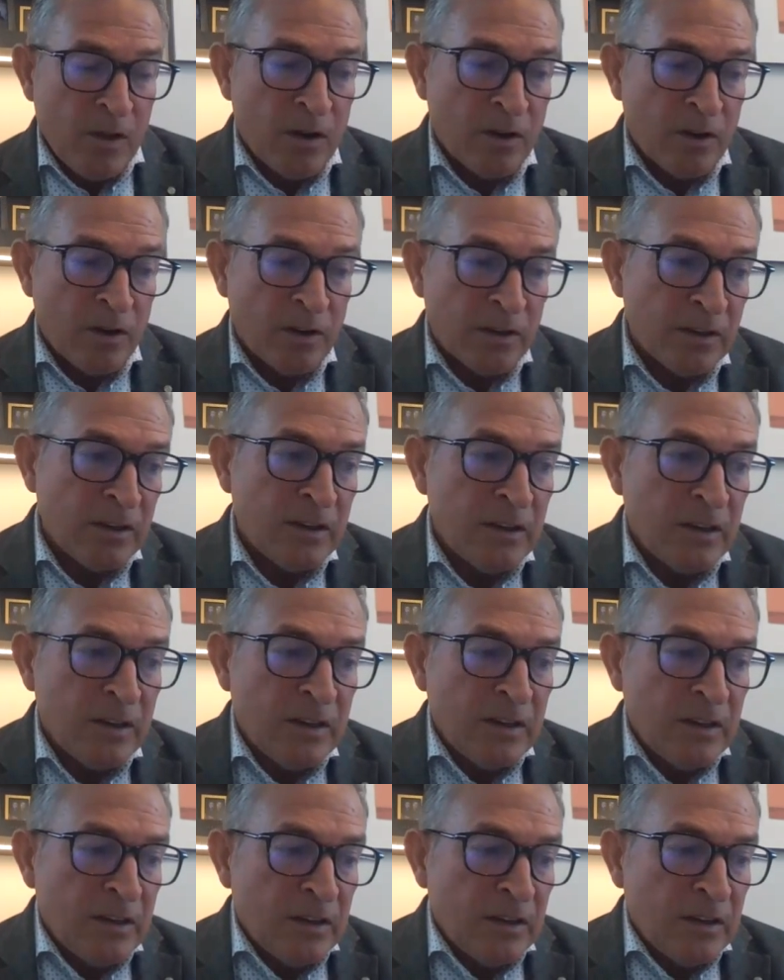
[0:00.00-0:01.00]
on
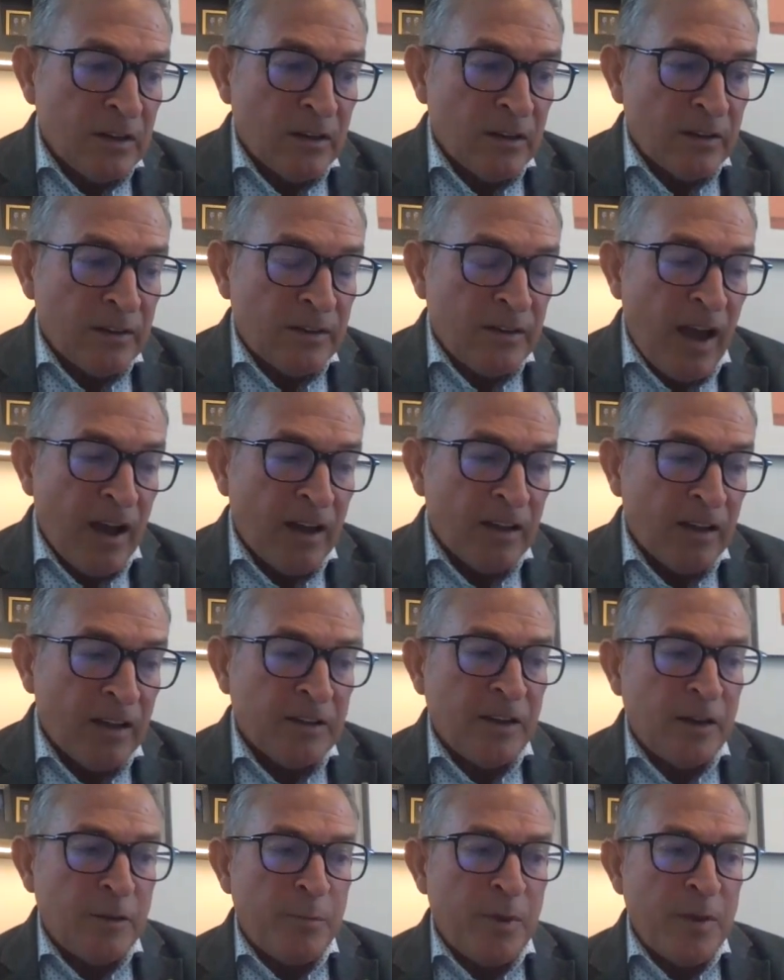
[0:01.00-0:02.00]

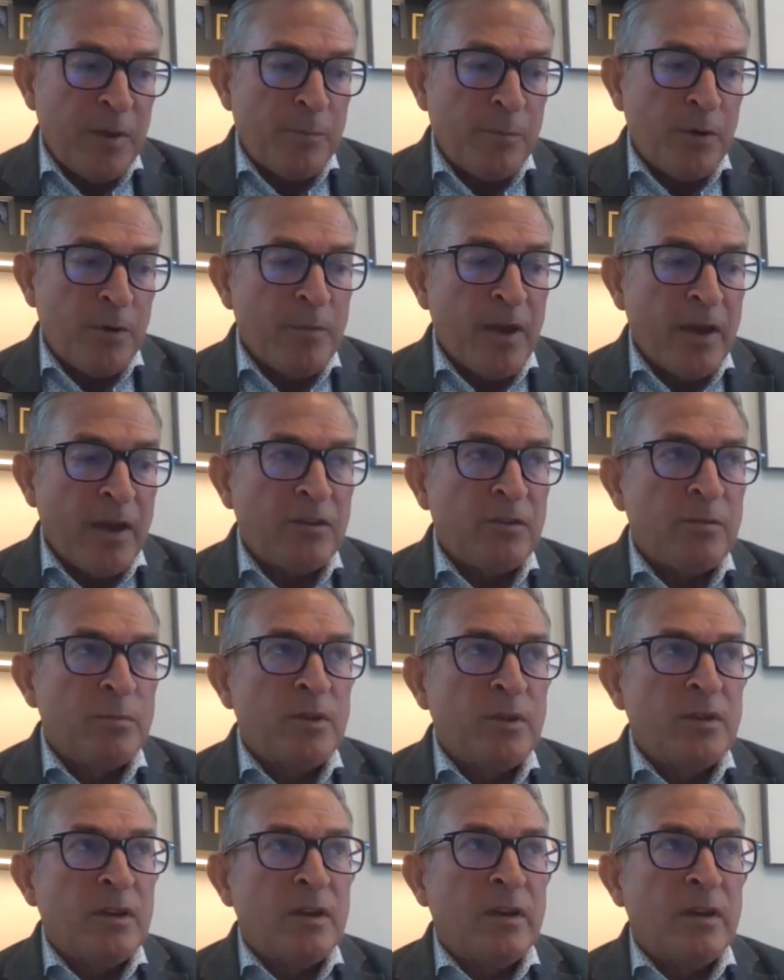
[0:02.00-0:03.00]
talent and people
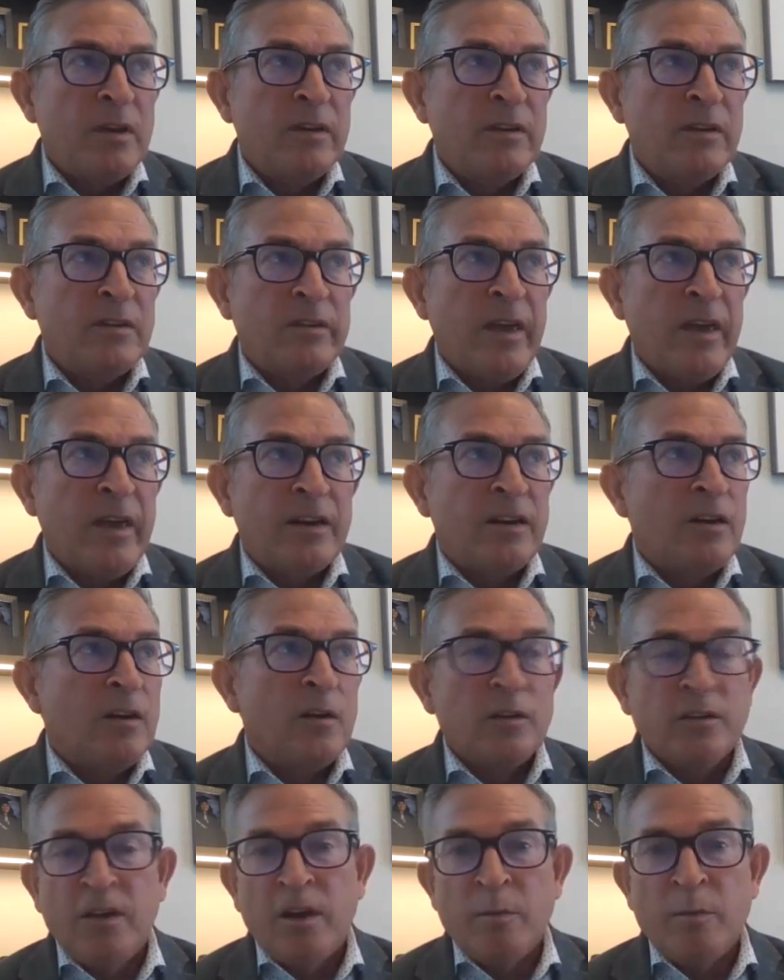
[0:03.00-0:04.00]
management is at an
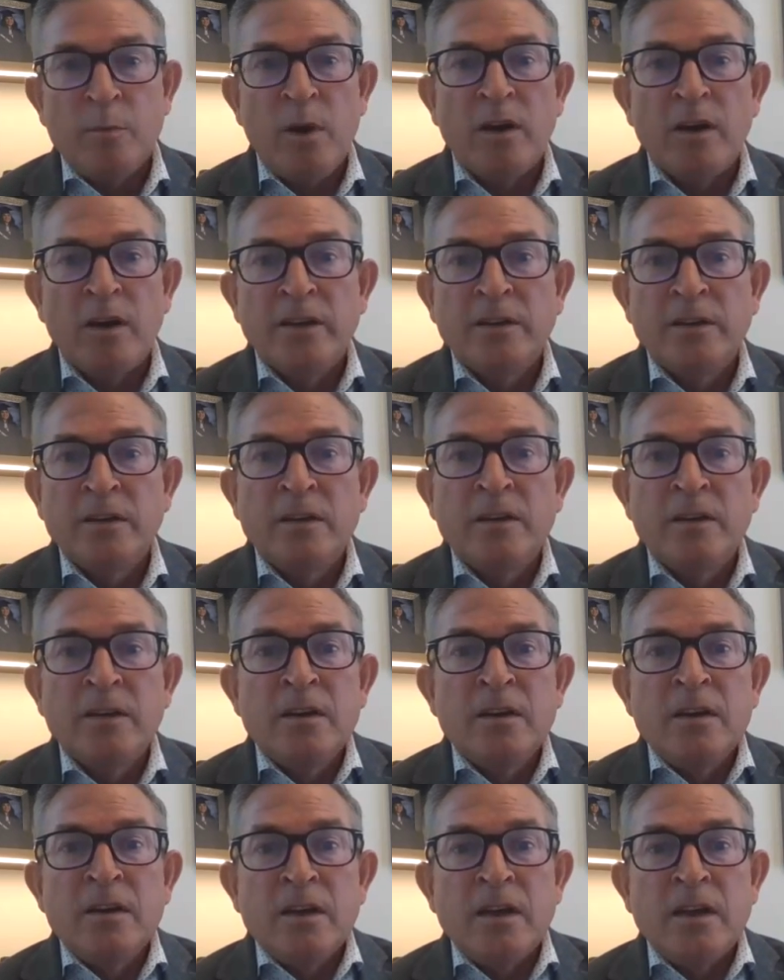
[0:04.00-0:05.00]
all-time high.
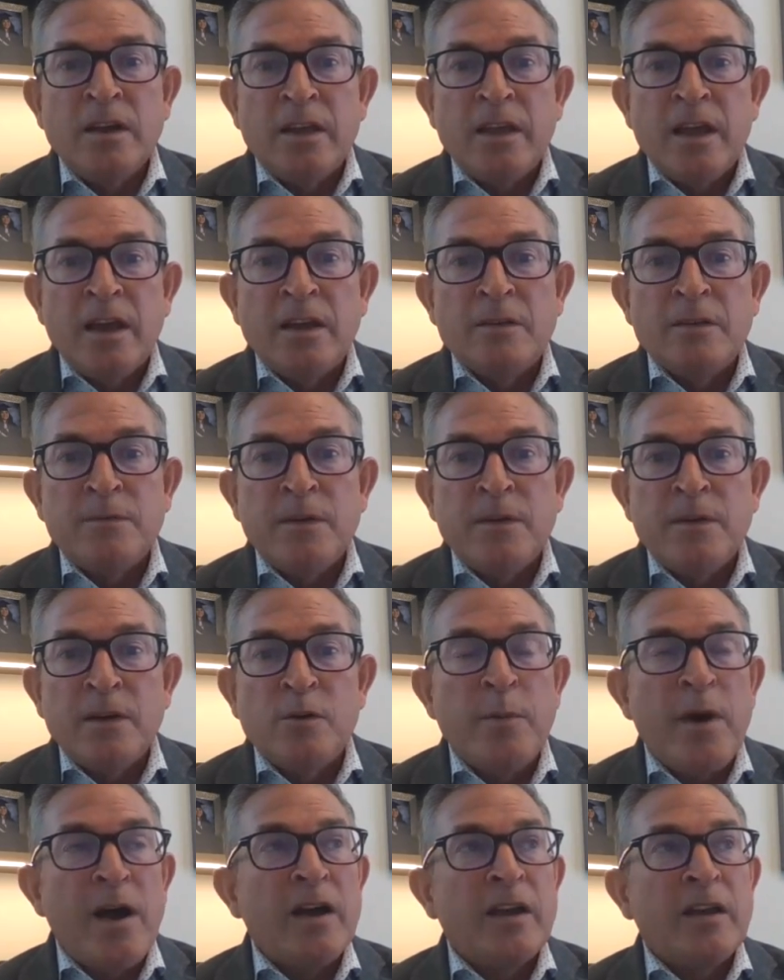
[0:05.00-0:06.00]
And again, if I go
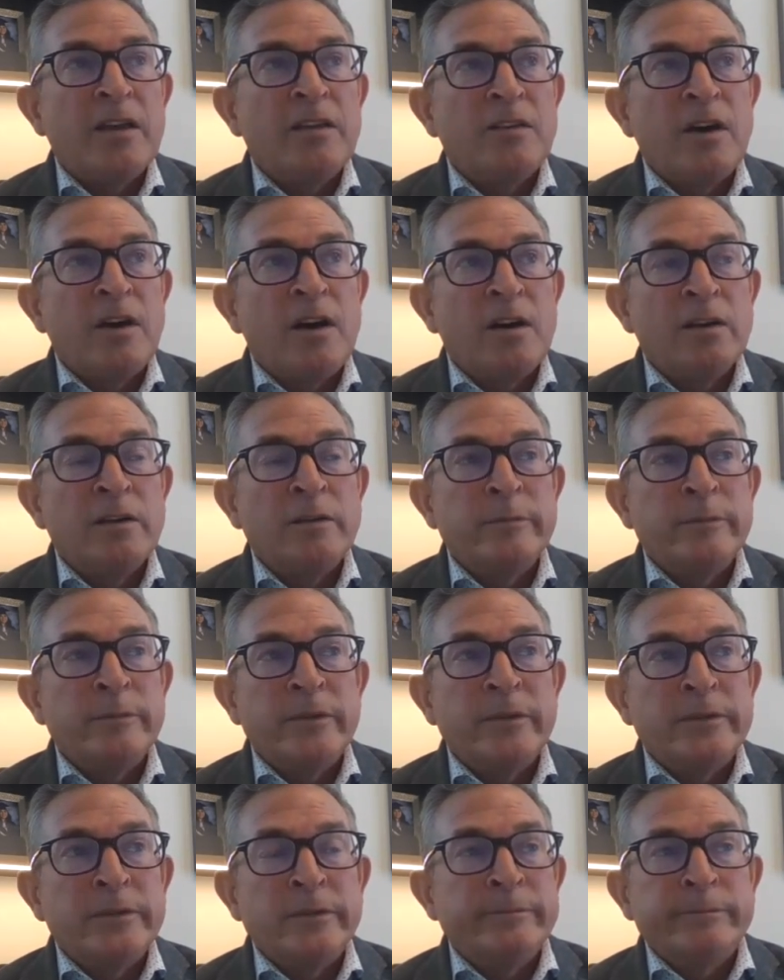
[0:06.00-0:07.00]
back in time,
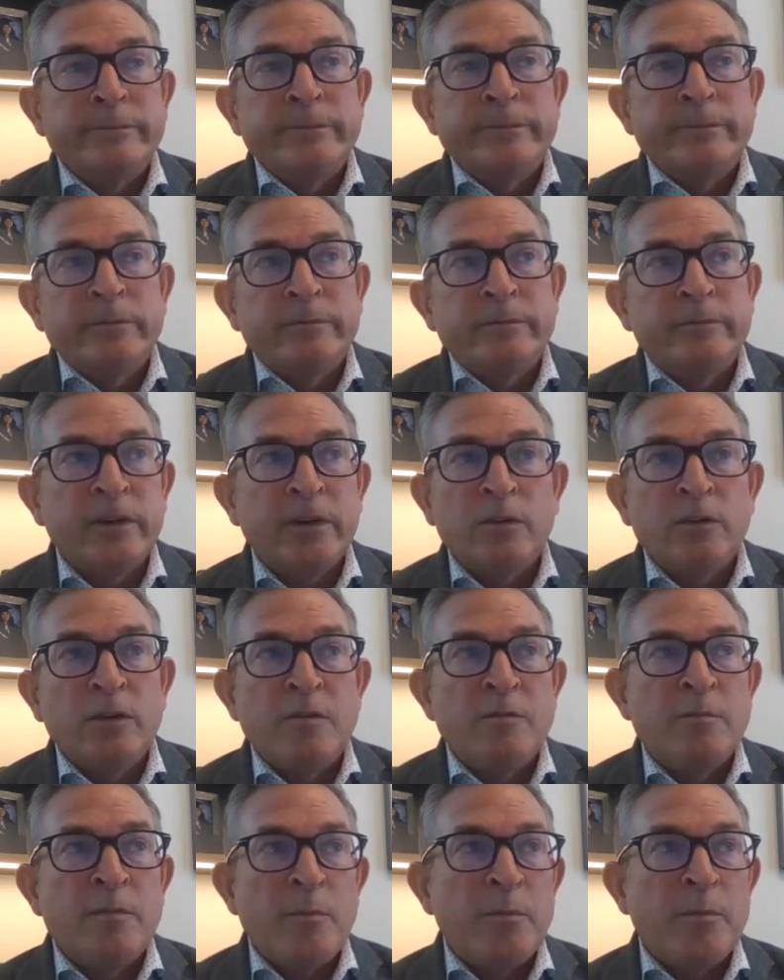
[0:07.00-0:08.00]
I don't
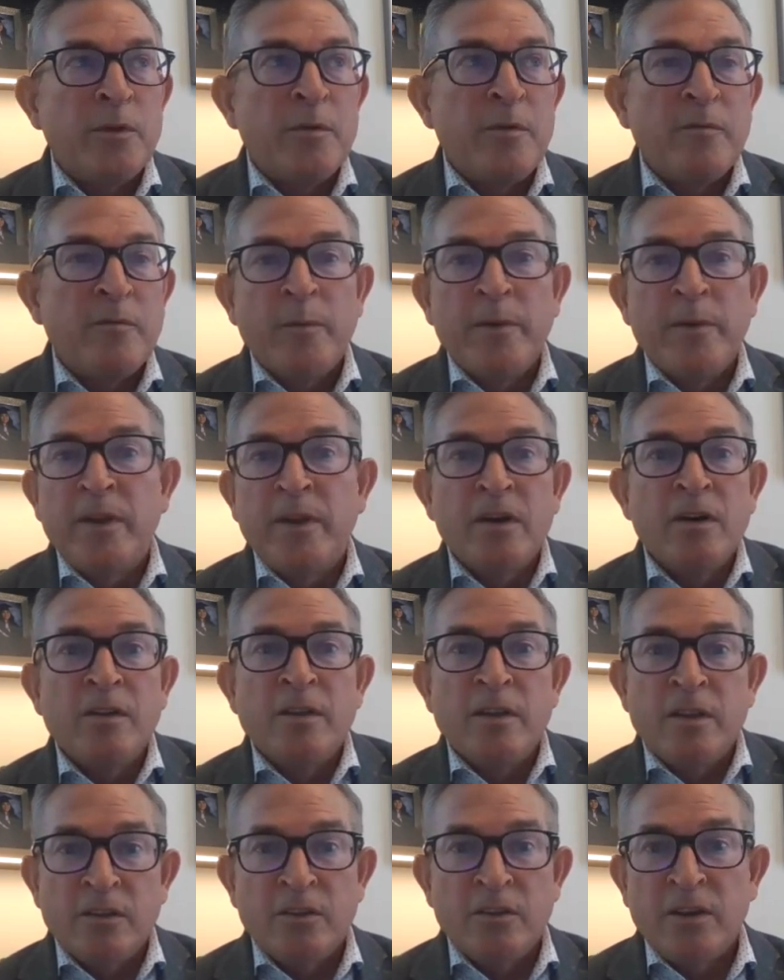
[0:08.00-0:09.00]
even remember it ever being
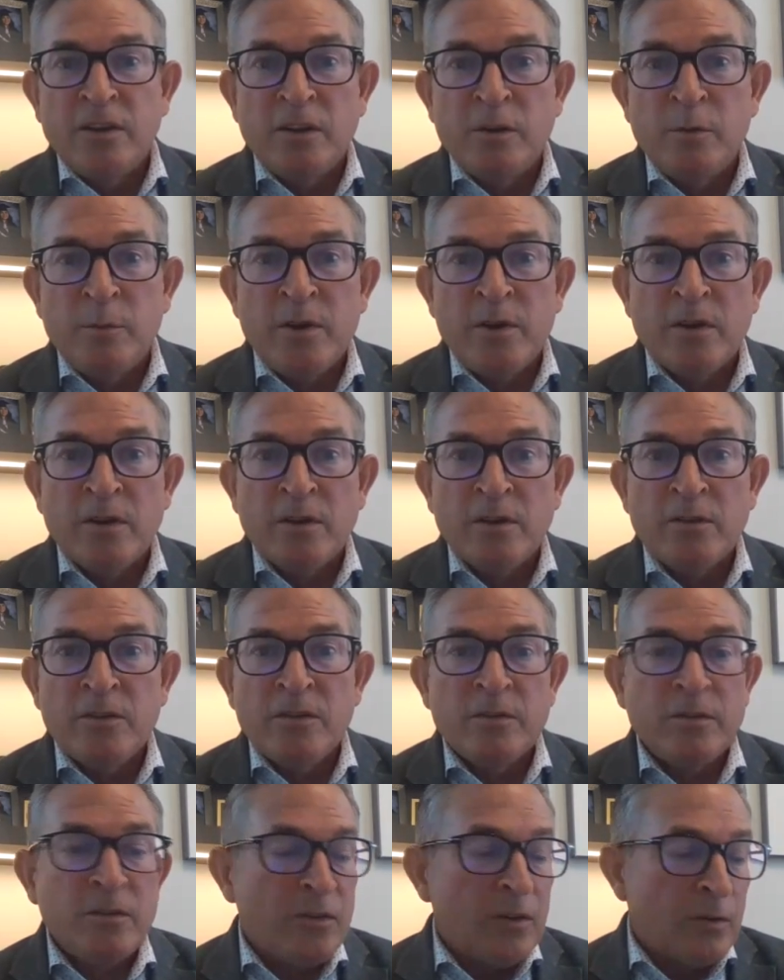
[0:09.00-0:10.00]
on the agenda, to be
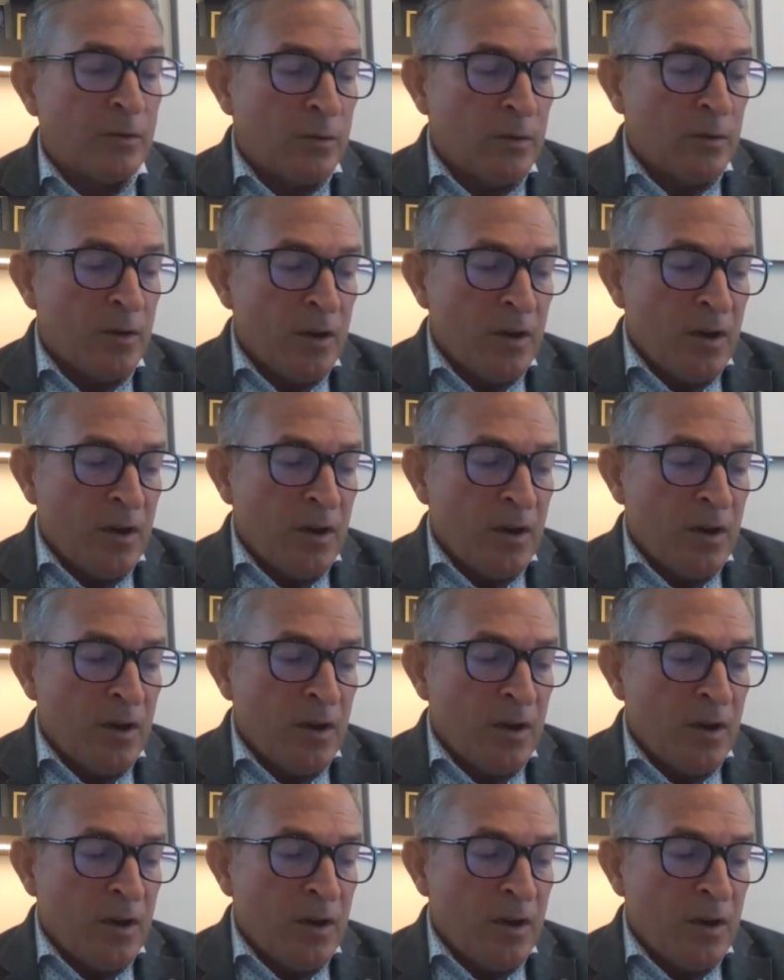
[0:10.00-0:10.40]
honest. So,